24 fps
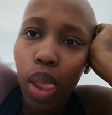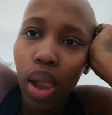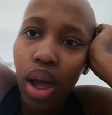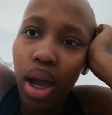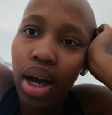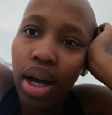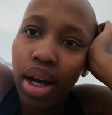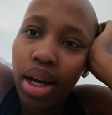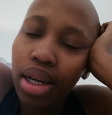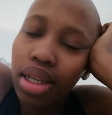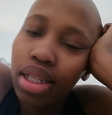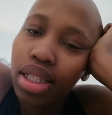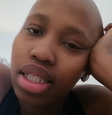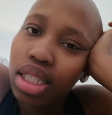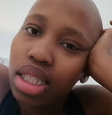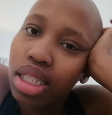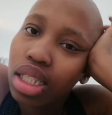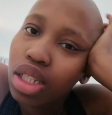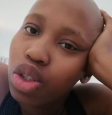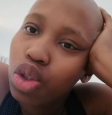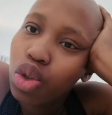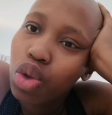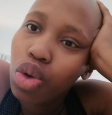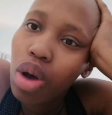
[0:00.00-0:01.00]

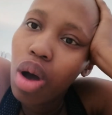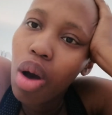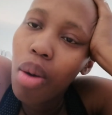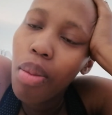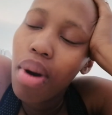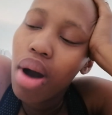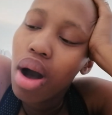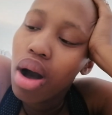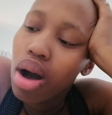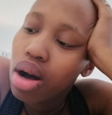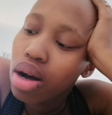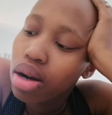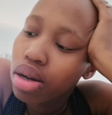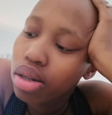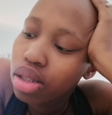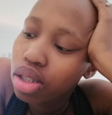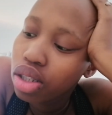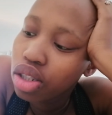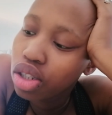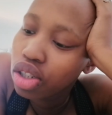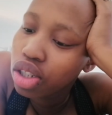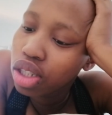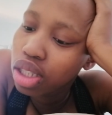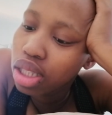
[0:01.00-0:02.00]
Yesterday I was talking about
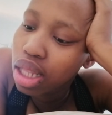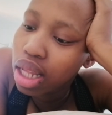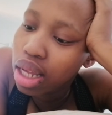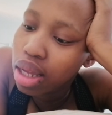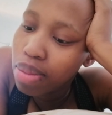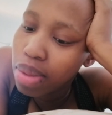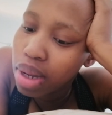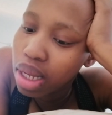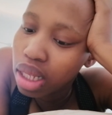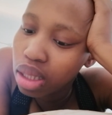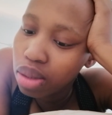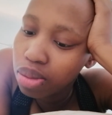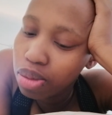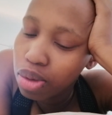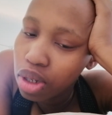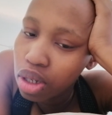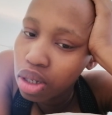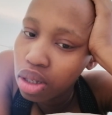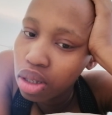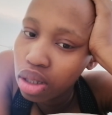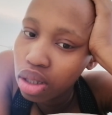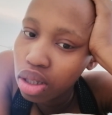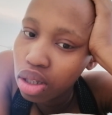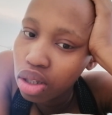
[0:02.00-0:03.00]
just like my
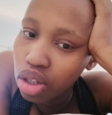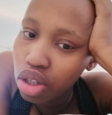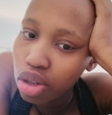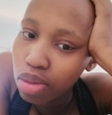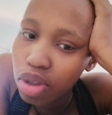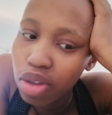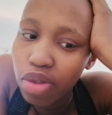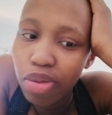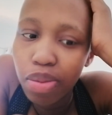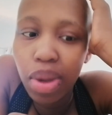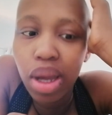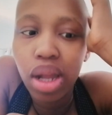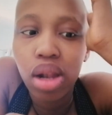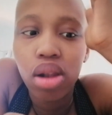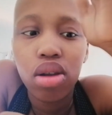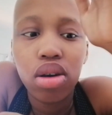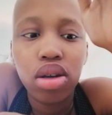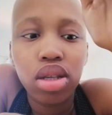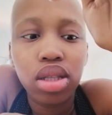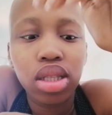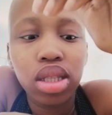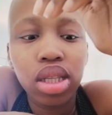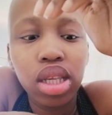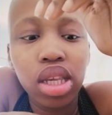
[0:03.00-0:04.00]
experience in terms of my
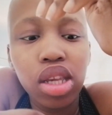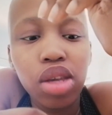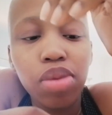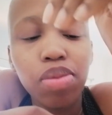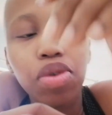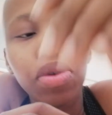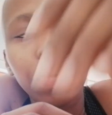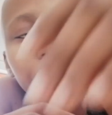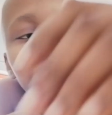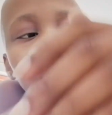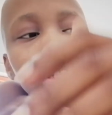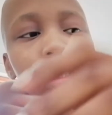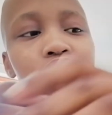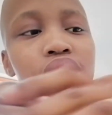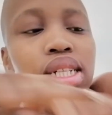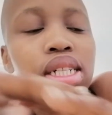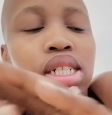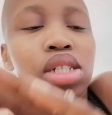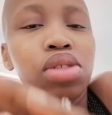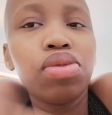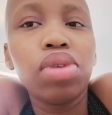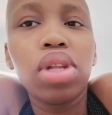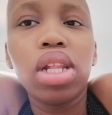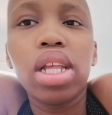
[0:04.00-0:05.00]
last chemo, right? Because I
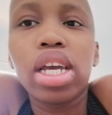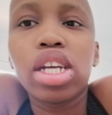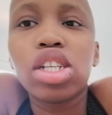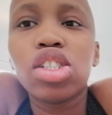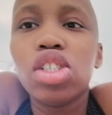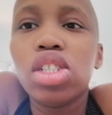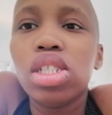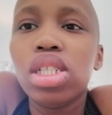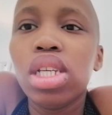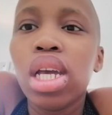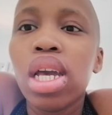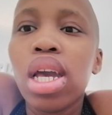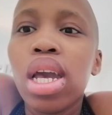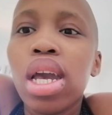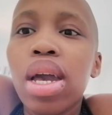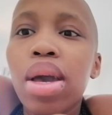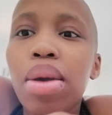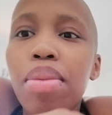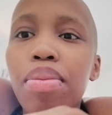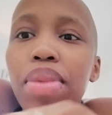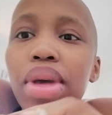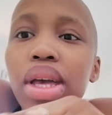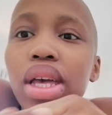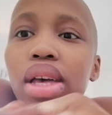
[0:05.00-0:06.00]
didn't really actually
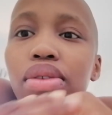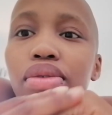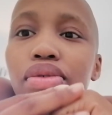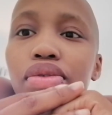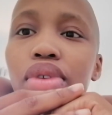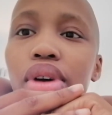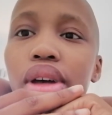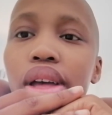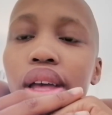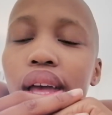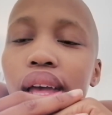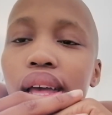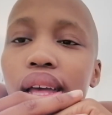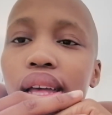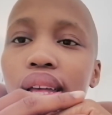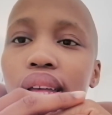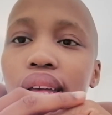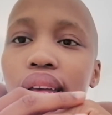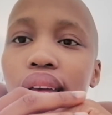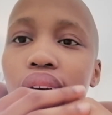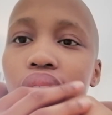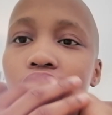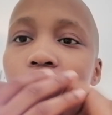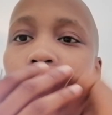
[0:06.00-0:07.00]
make
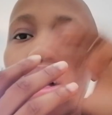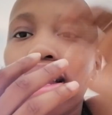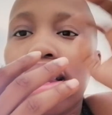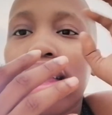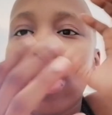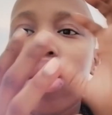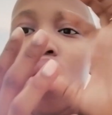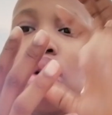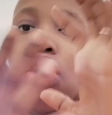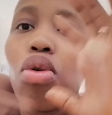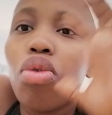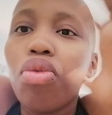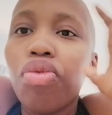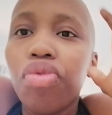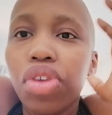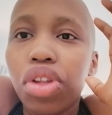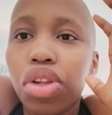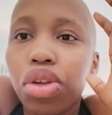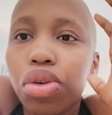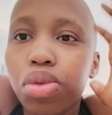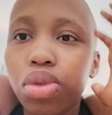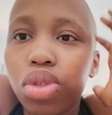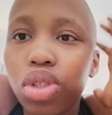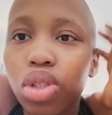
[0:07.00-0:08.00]
a whole
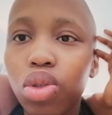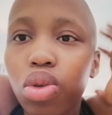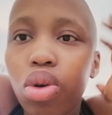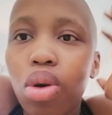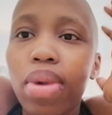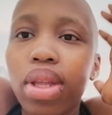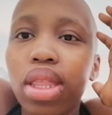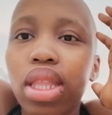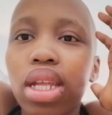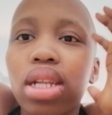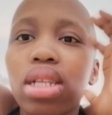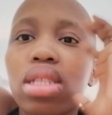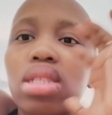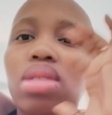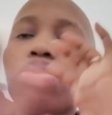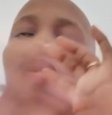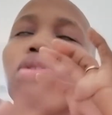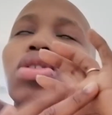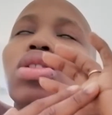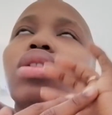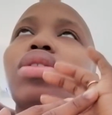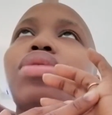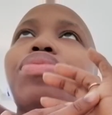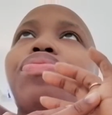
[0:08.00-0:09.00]
video just talking about that
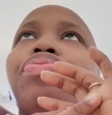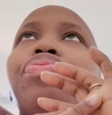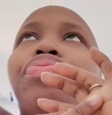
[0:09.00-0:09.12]
experience.